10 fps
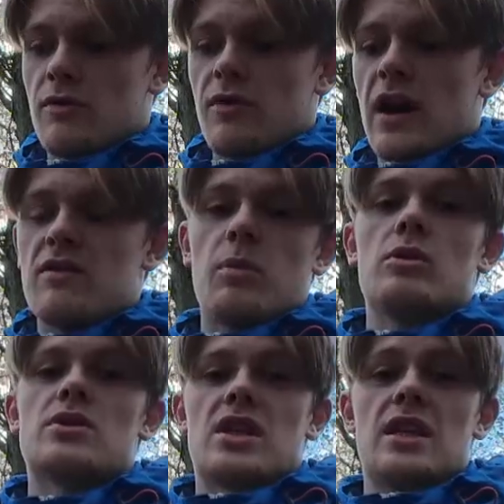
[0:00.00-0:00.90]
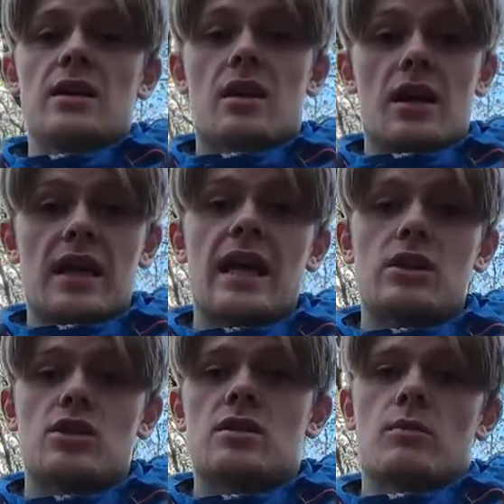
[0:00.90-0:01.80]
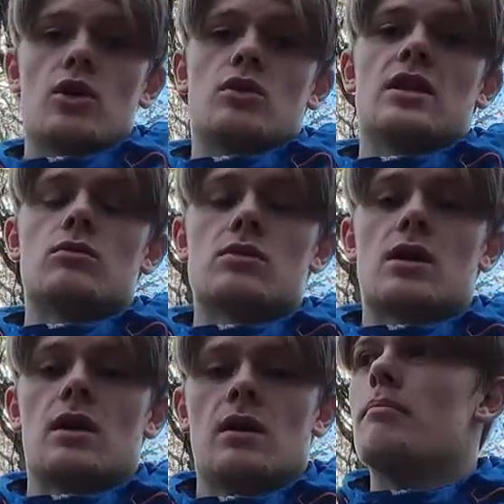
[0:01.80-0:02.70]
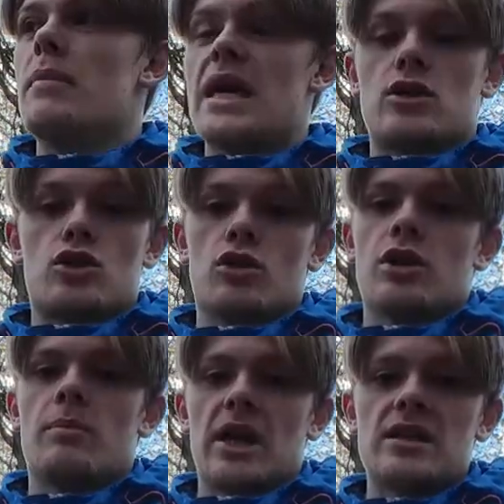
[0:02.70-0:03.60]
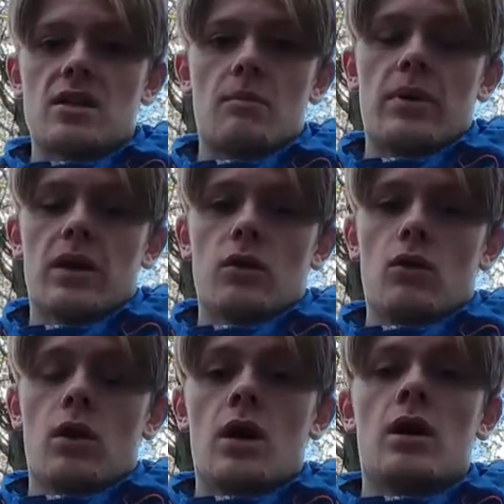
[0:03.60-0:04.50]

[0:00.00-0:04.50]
£5 a year and it gets you some good deals. Make sure you price compare though.